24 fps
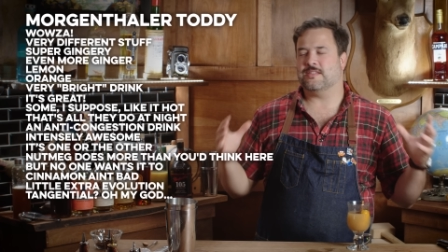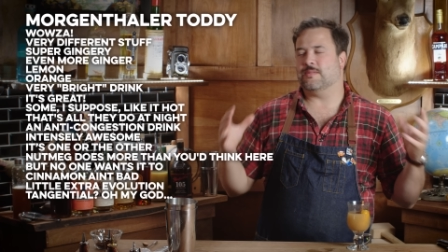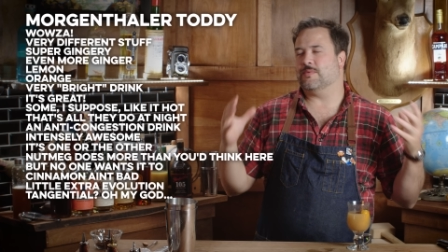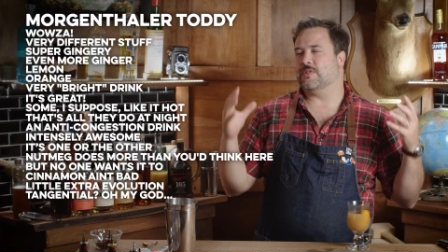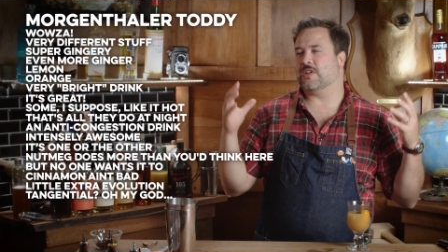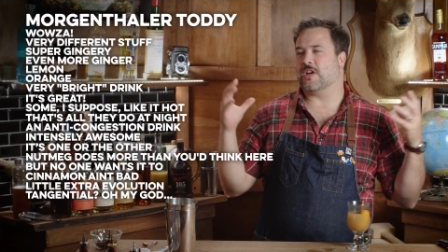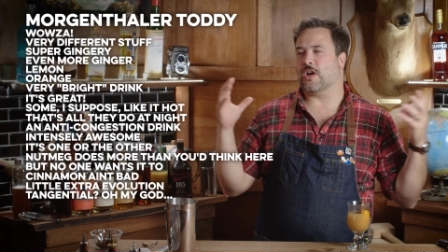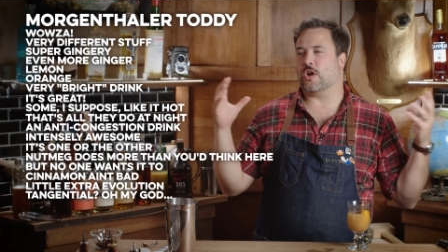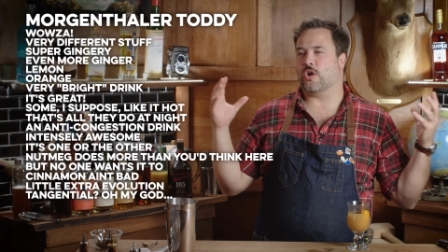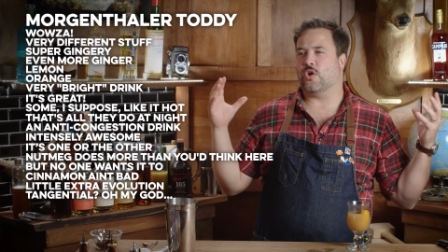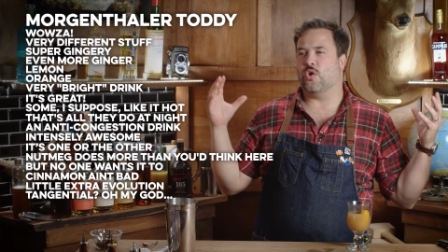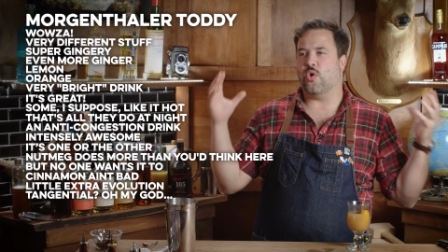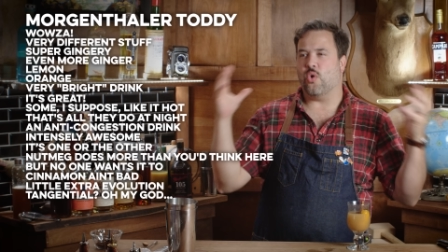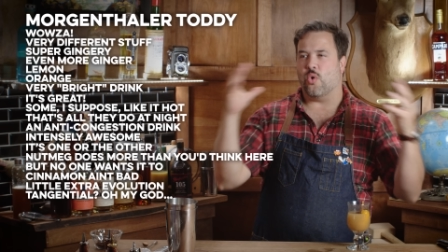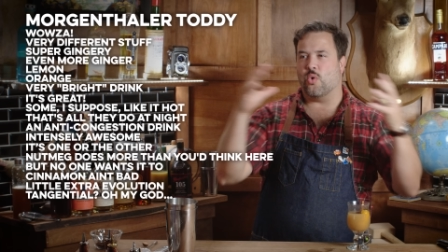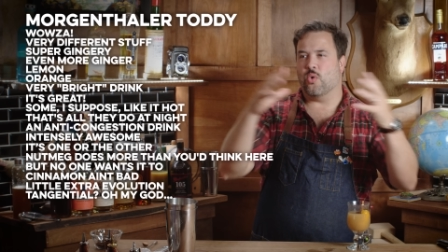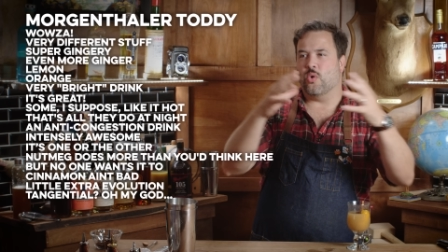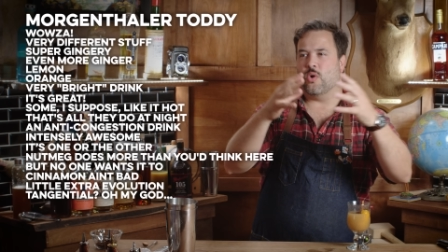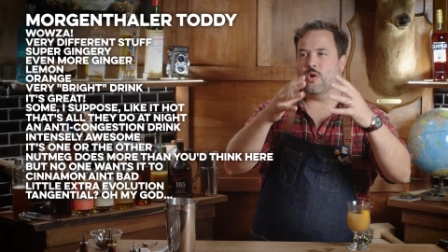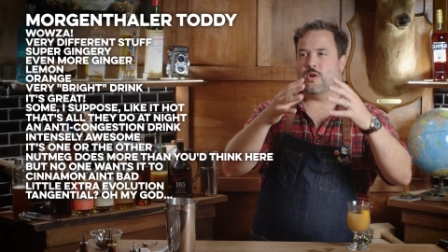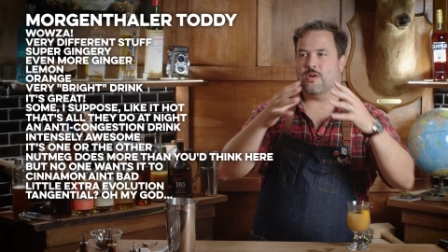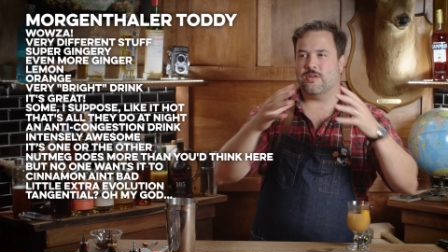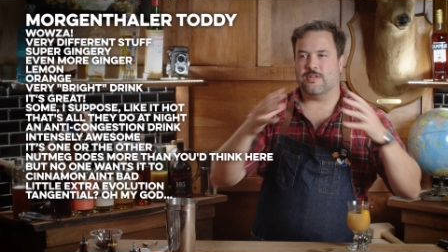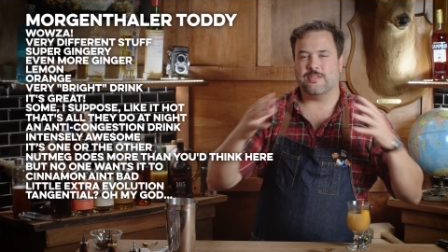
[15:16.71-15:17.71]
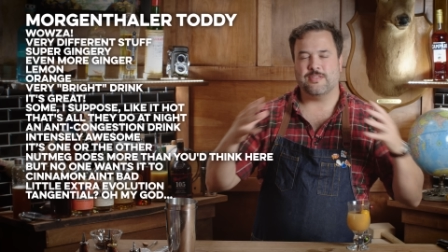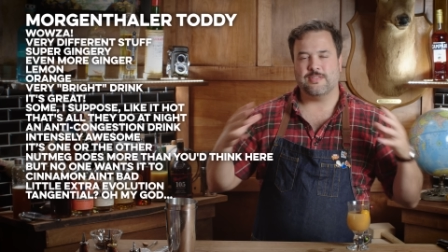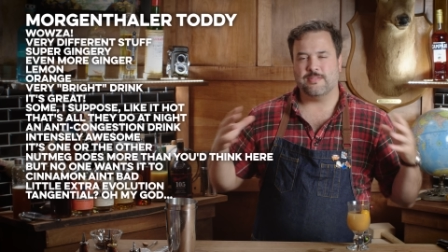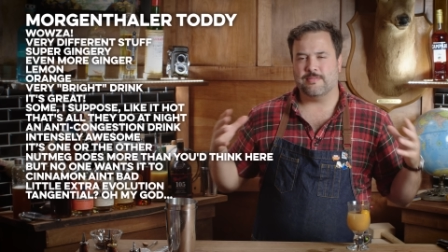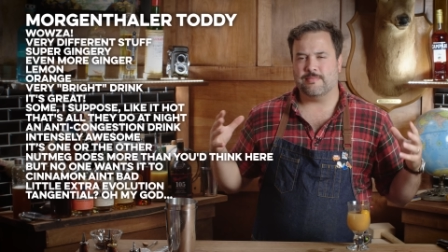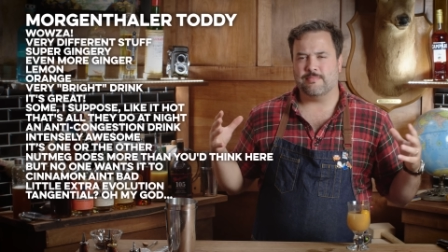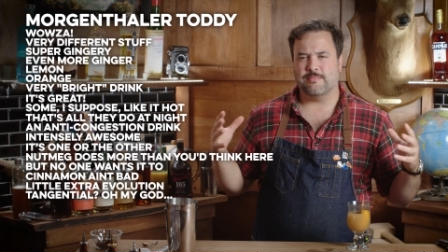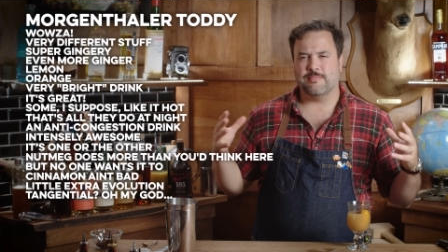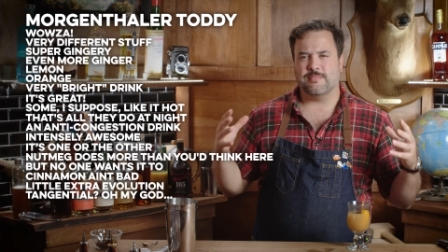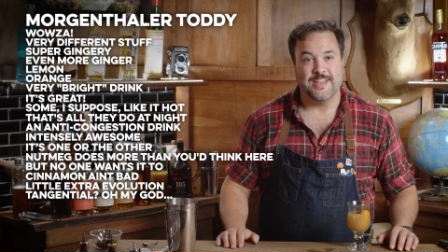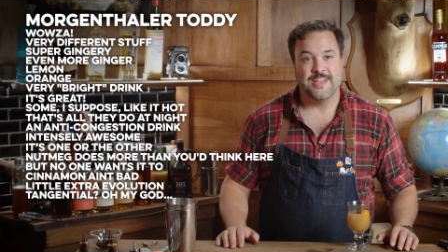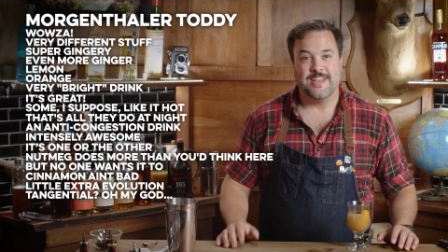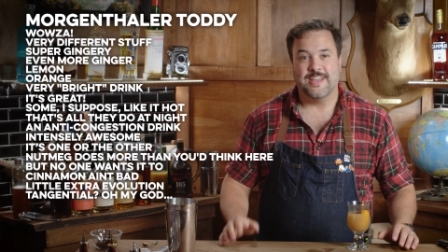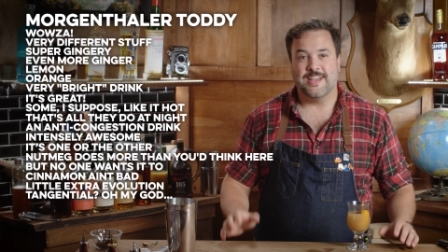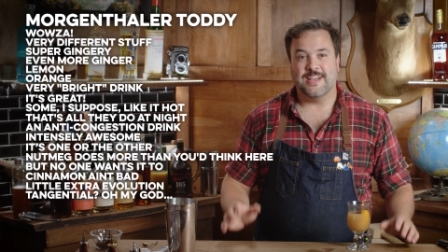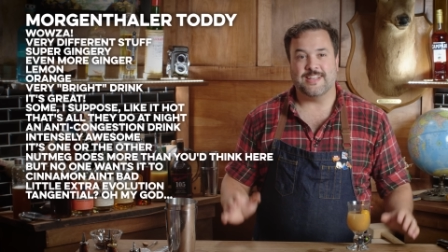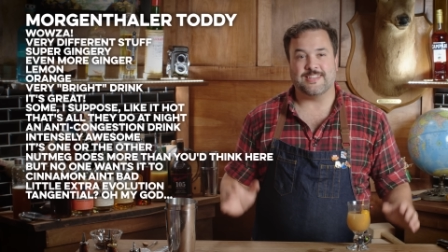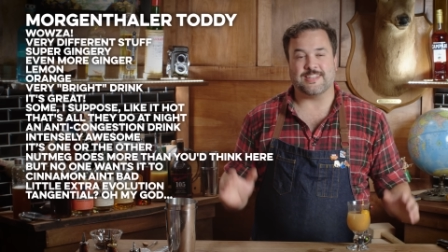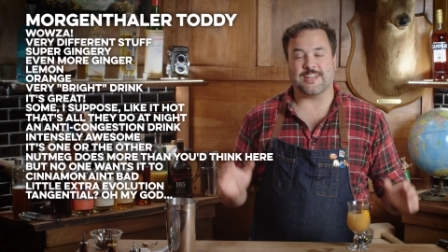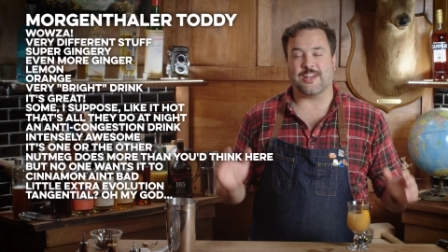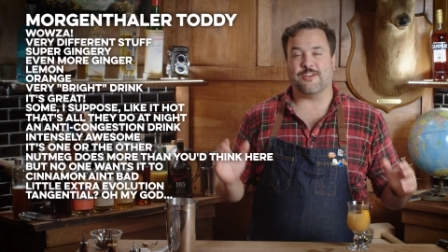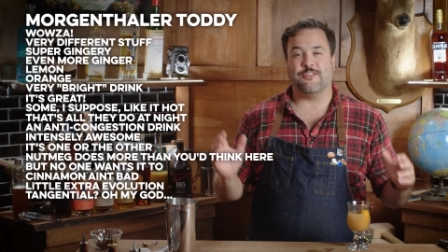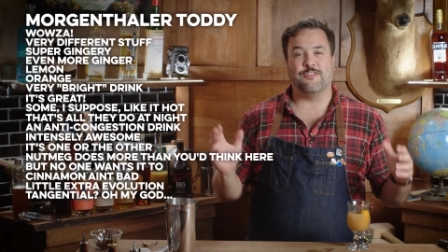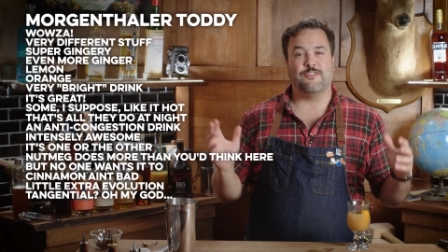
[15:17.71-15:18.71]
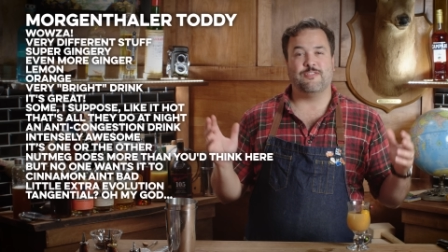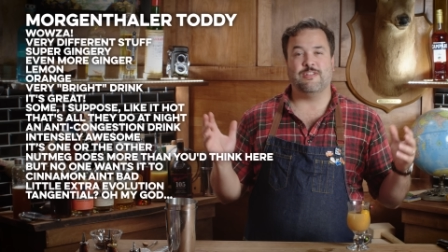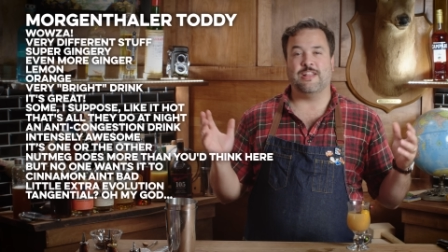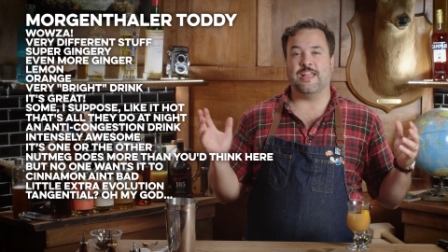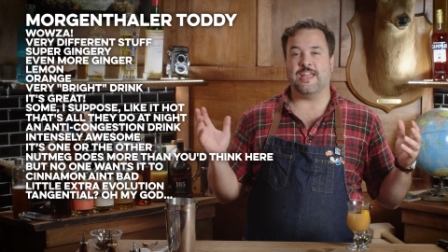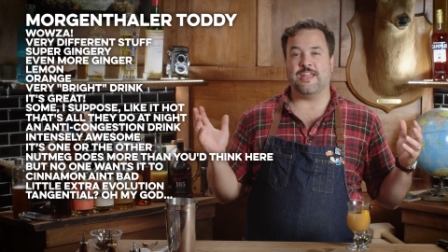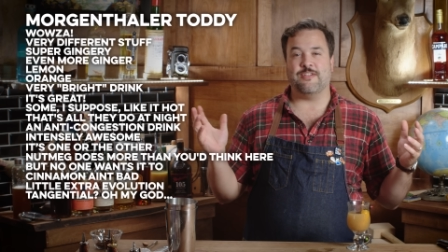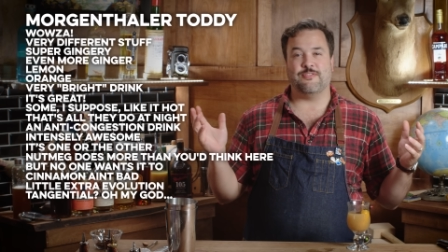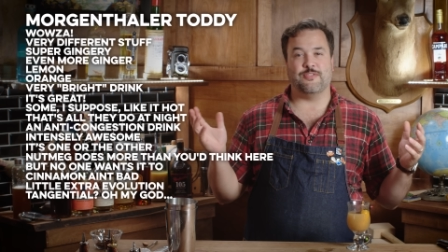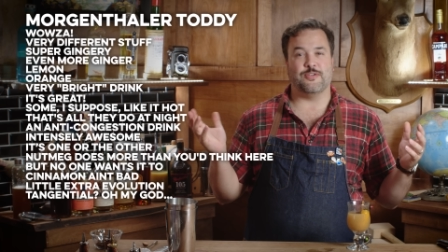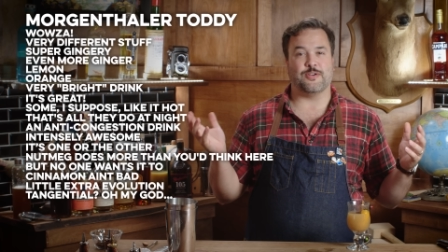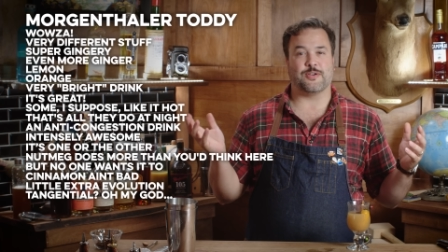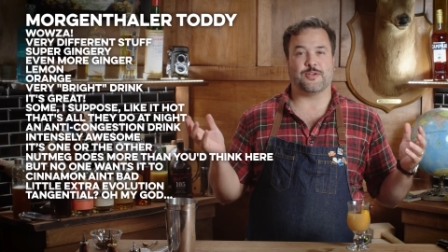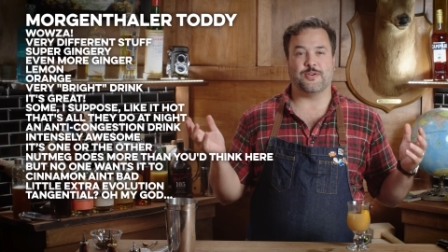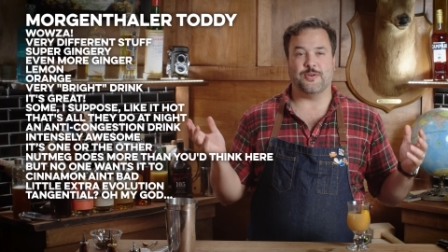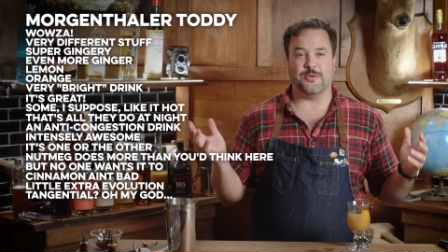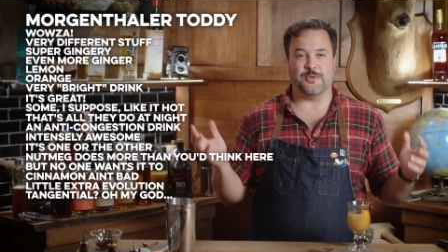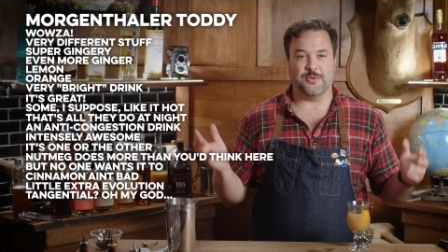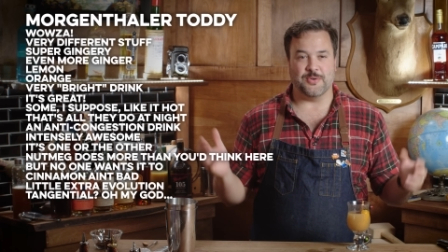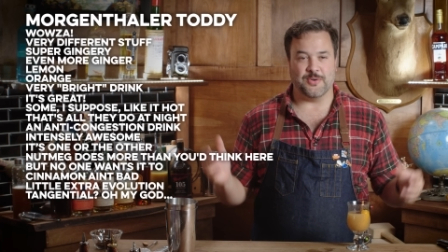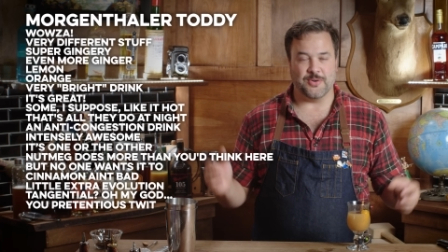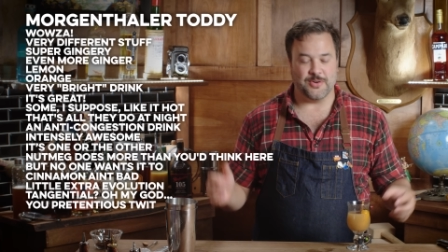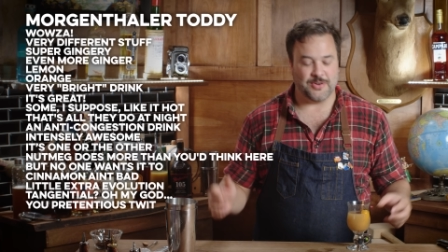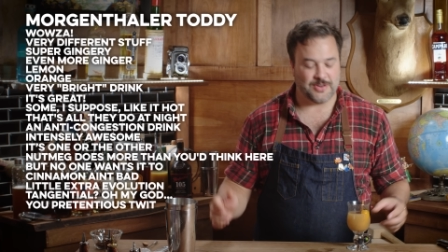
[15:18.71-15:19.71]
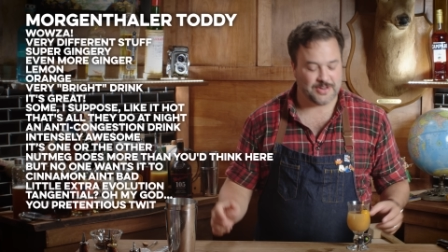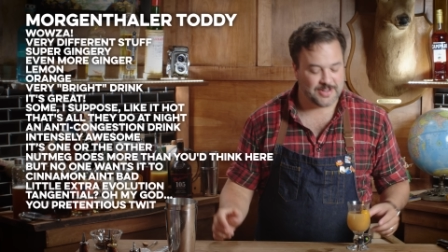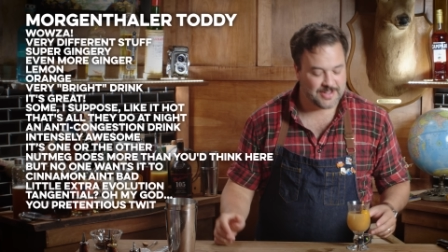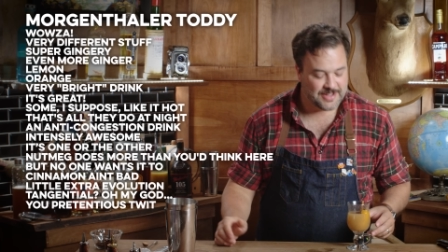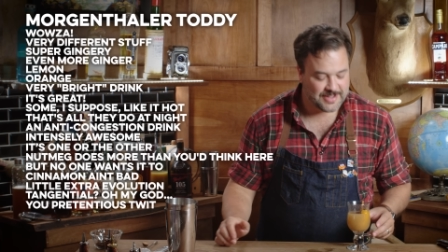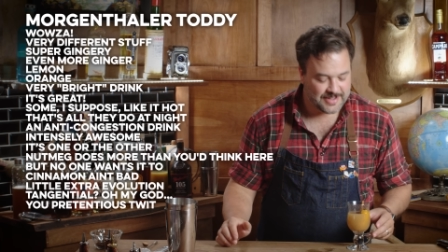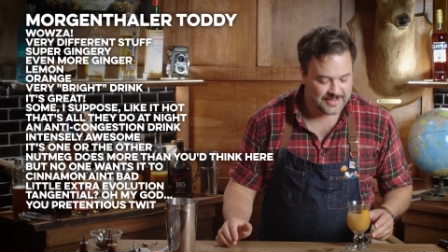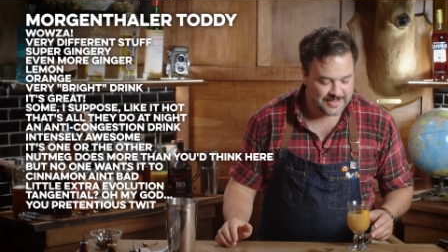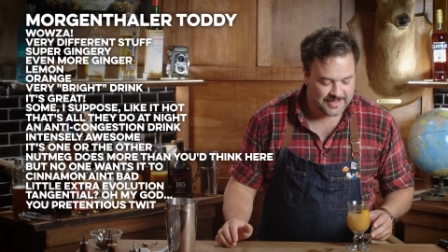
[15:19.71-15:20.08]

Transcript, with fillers: It's almost like a chord it's like a flavor chord